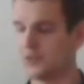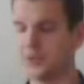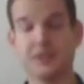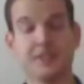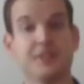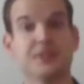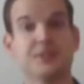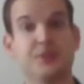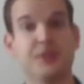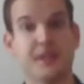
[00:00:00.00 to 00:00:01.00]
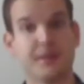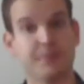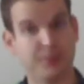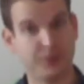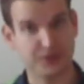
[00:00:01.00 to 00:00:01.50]
The grid is really
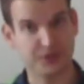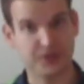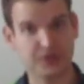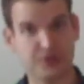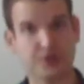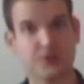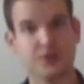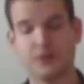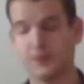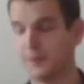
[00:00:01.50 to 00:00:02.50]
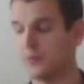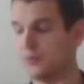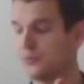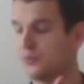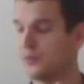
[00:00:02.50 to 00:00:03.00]
important
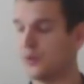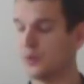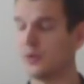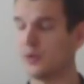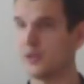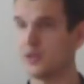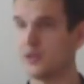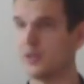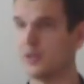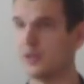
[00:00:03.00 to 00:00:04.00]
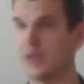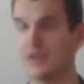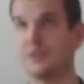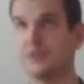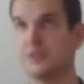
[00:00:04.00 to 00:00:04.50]
for
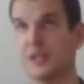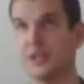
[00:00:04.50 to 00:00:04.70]
current